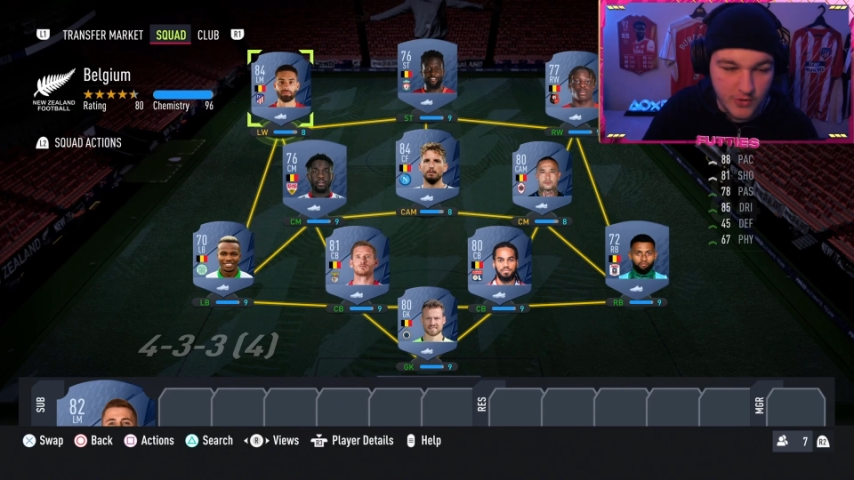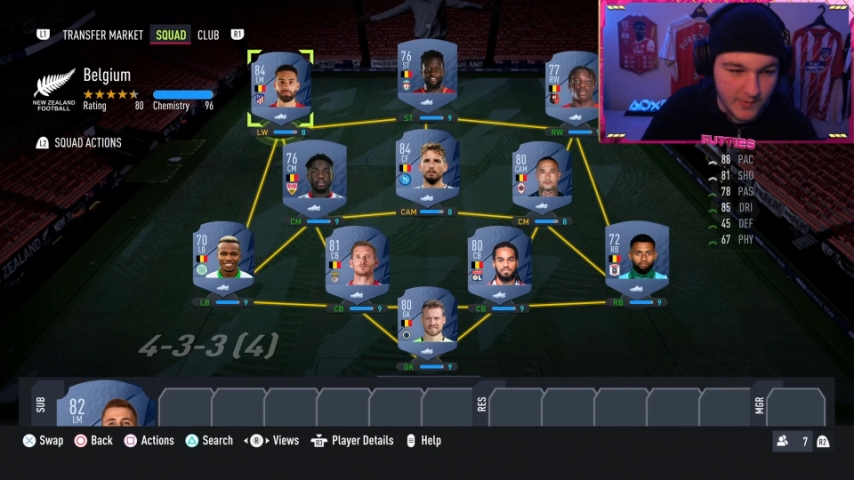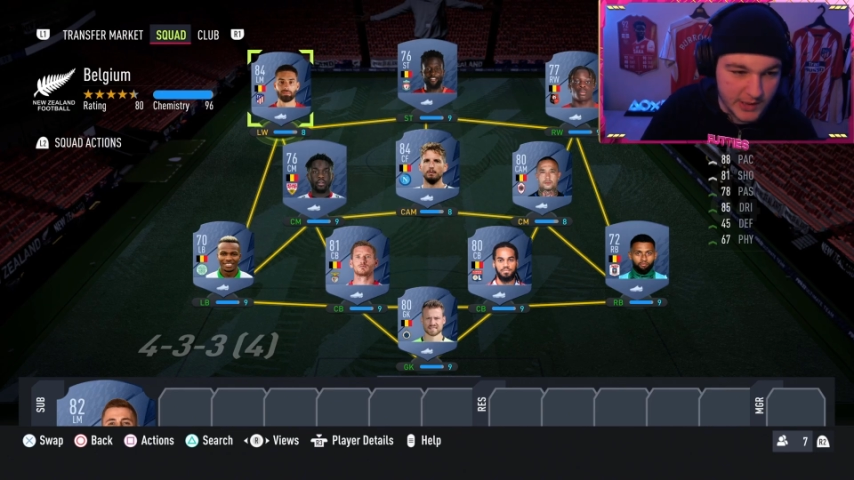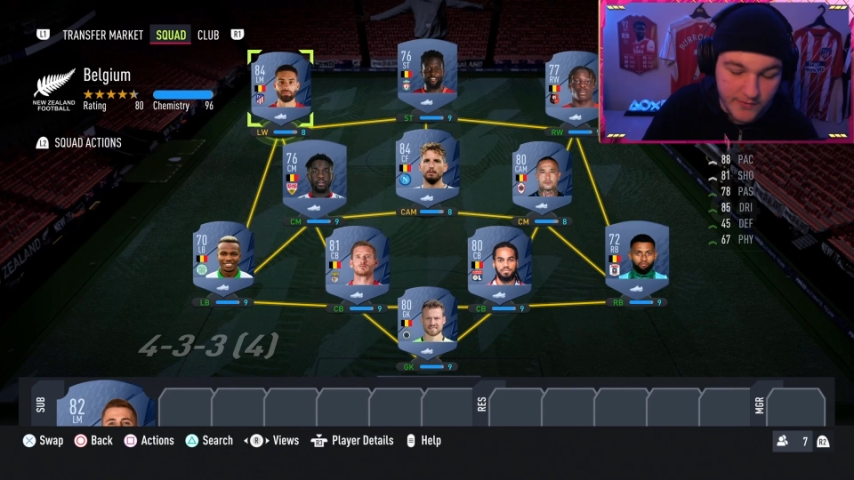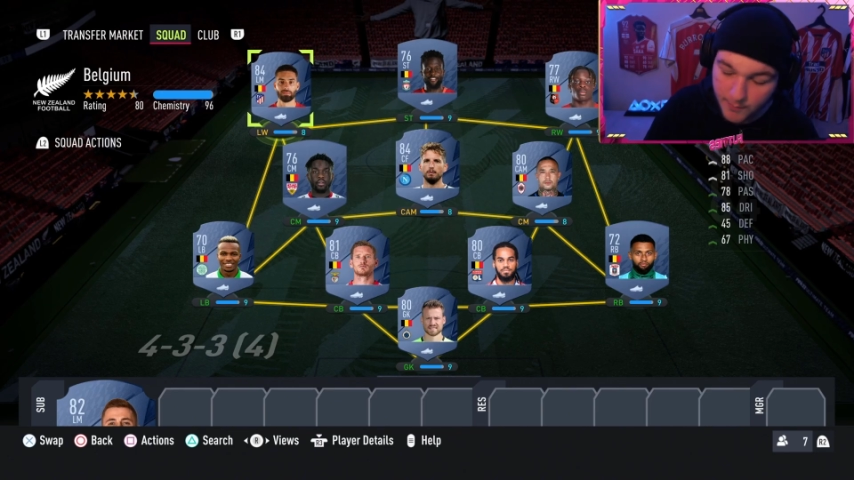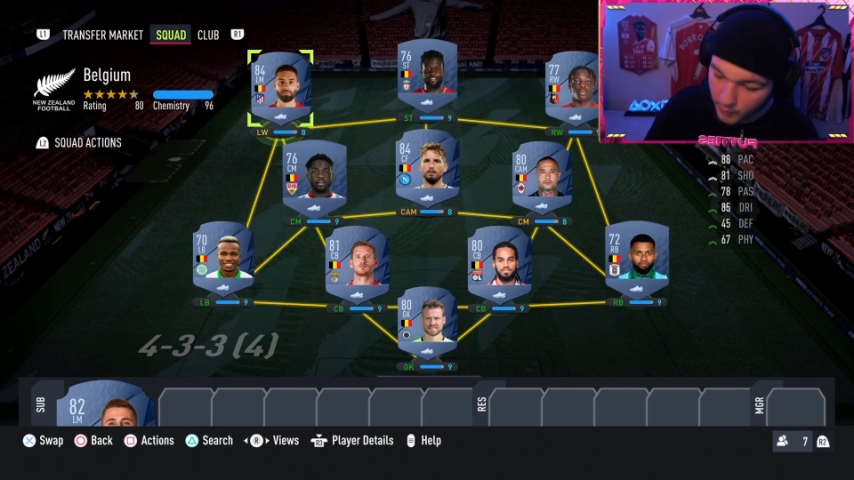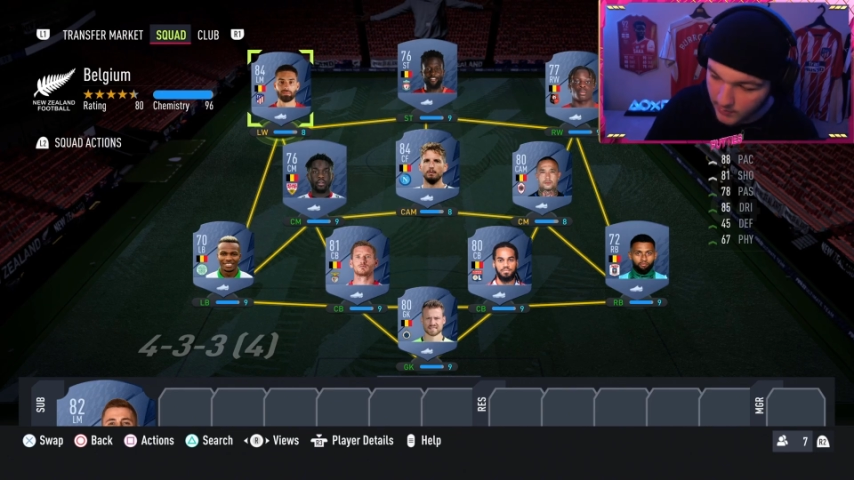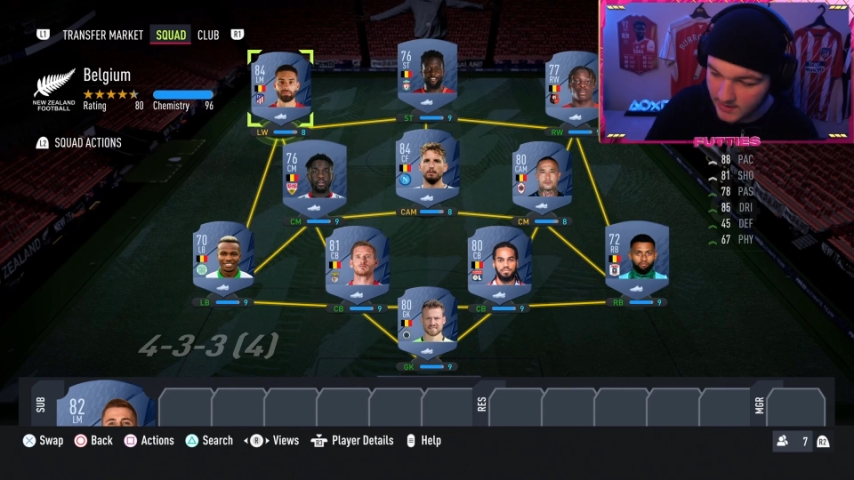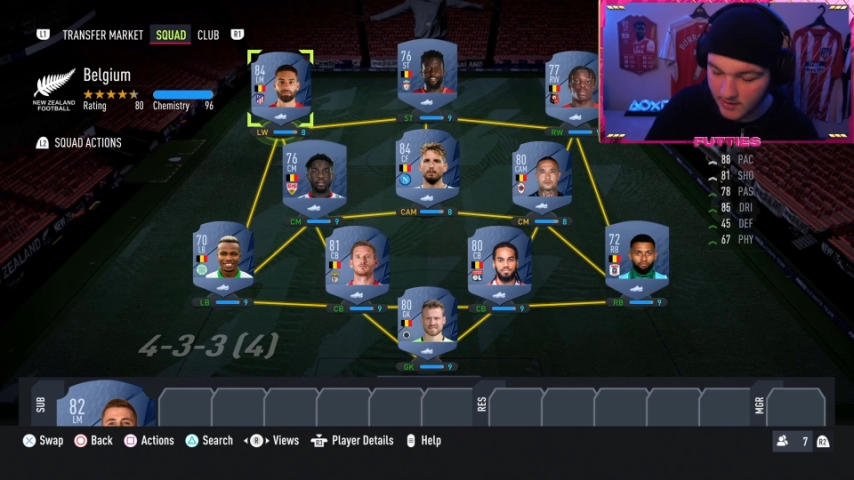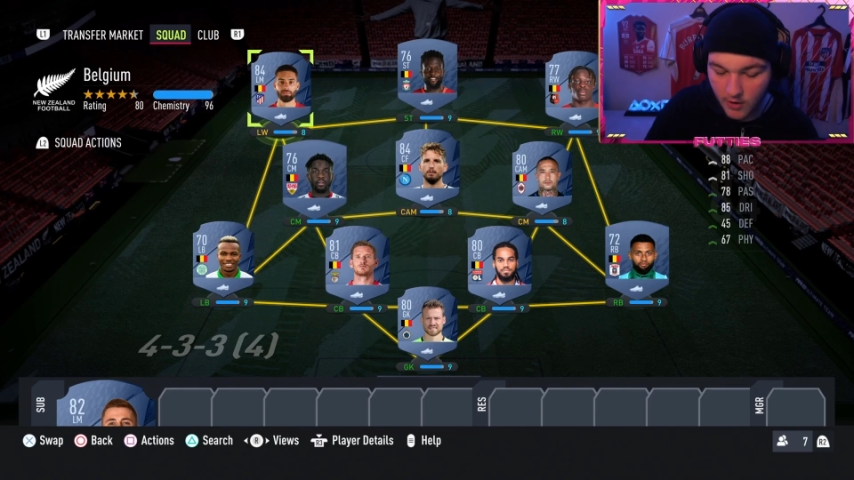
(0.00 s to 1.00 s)
too much of a
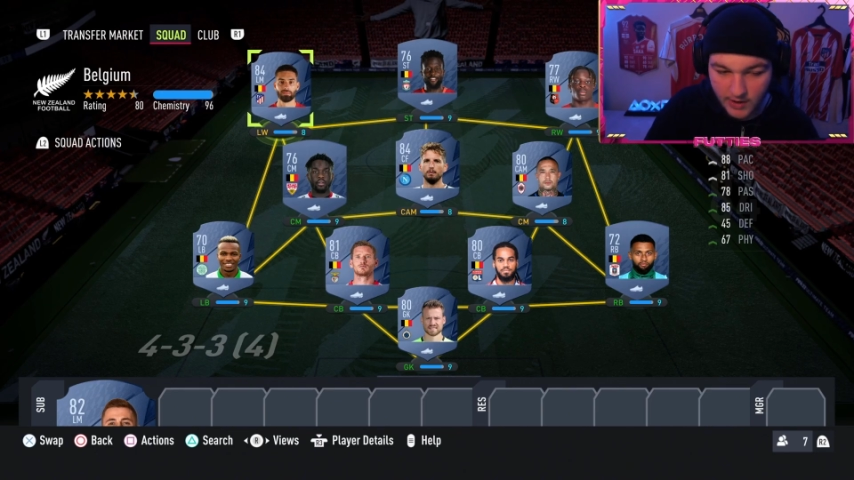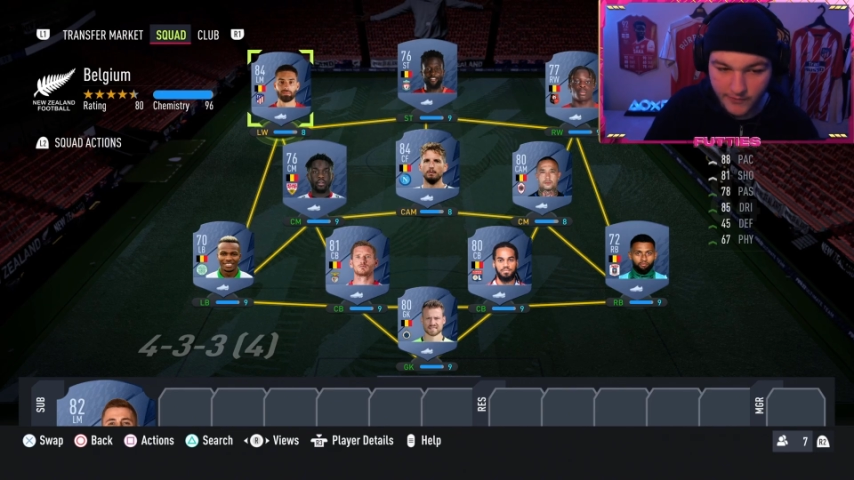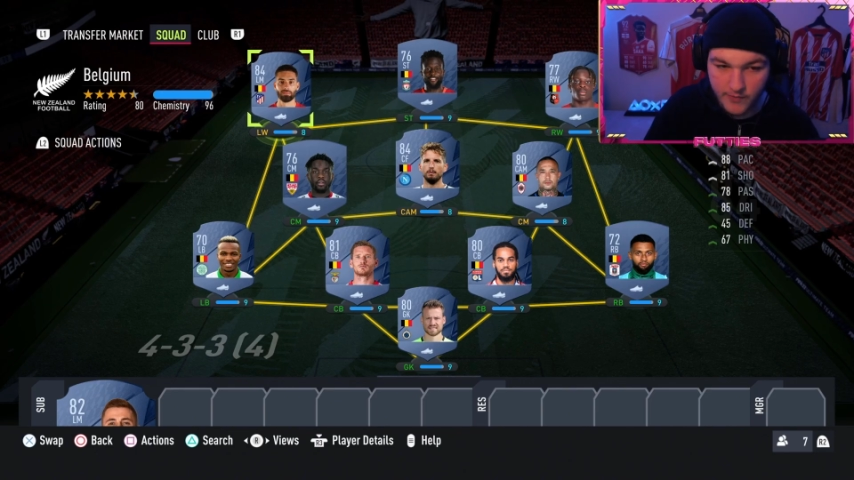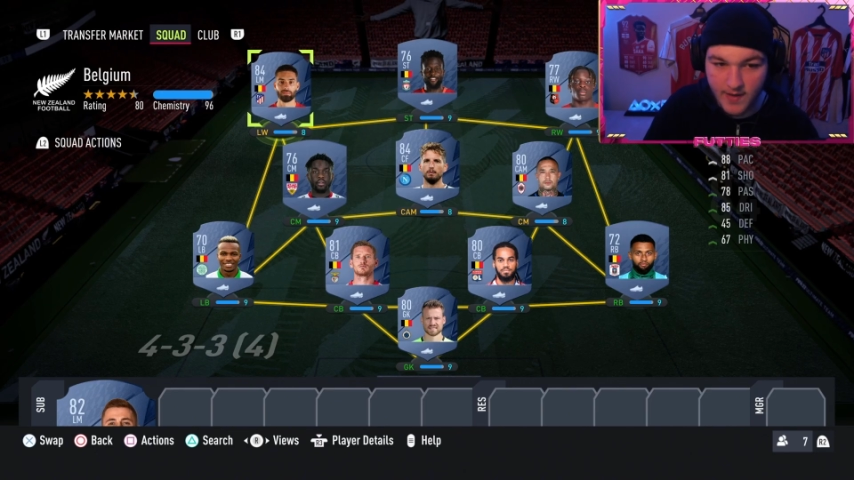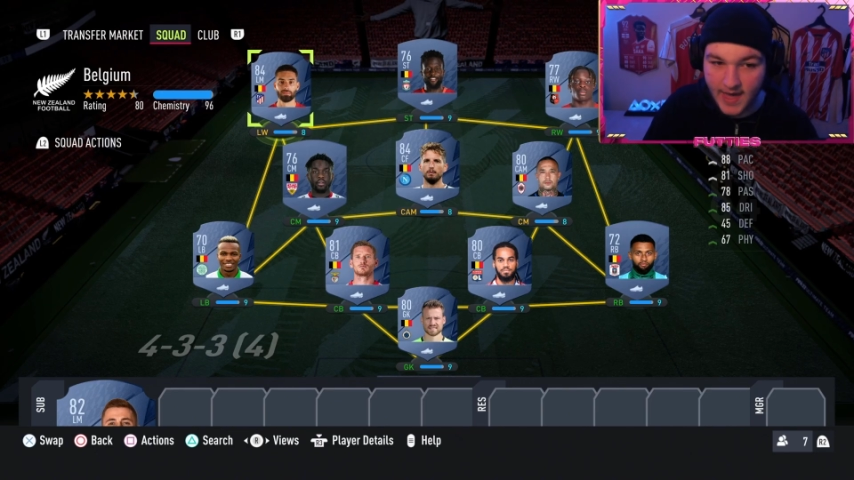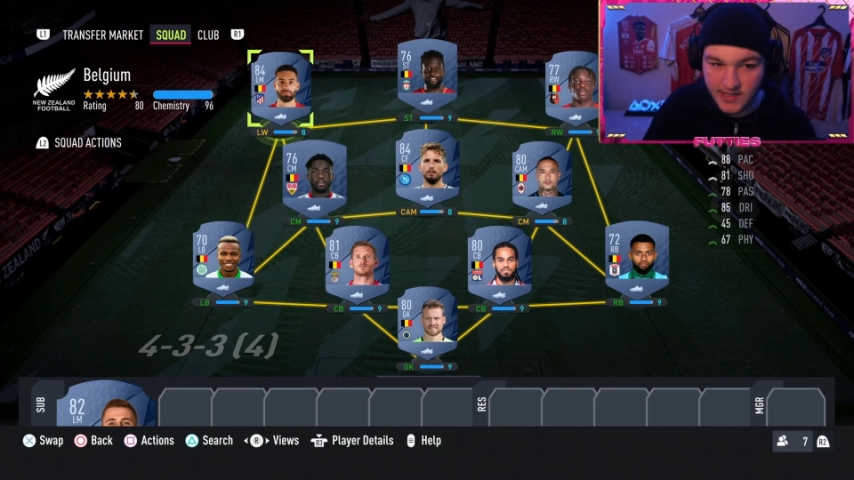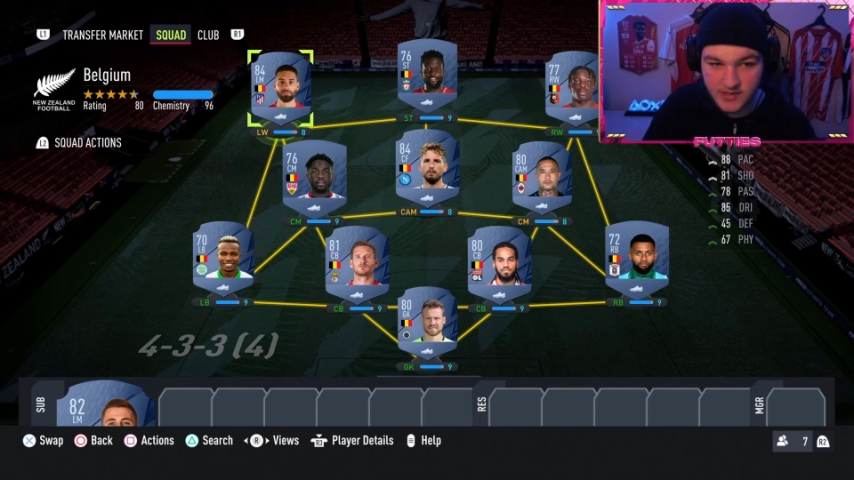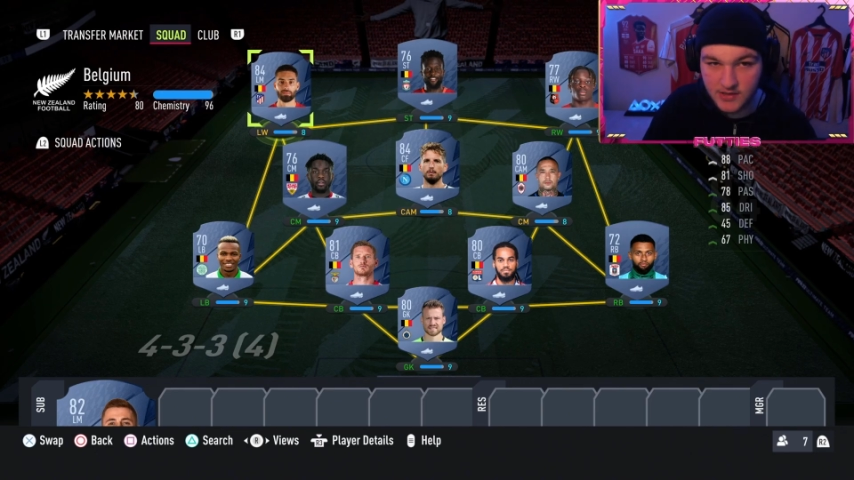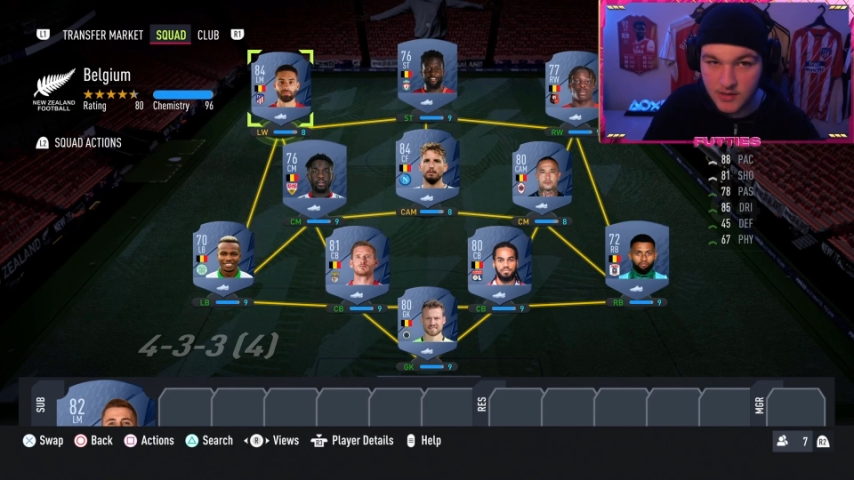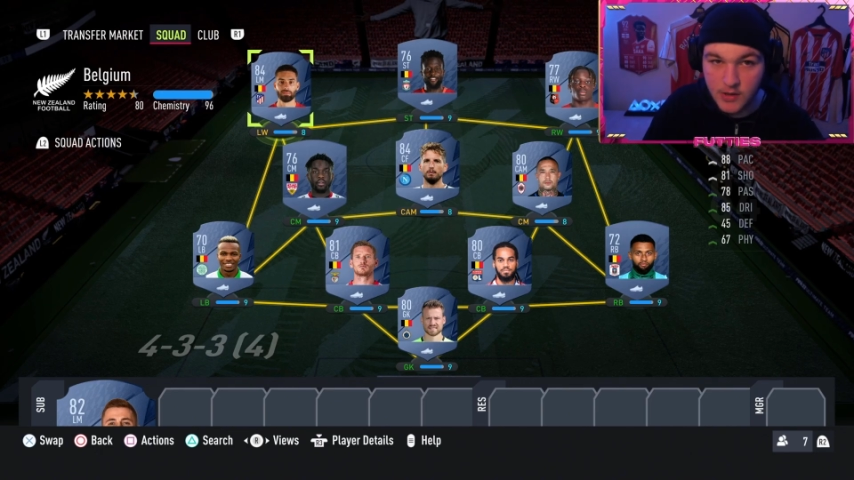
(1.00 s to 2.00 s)
point going through the hassle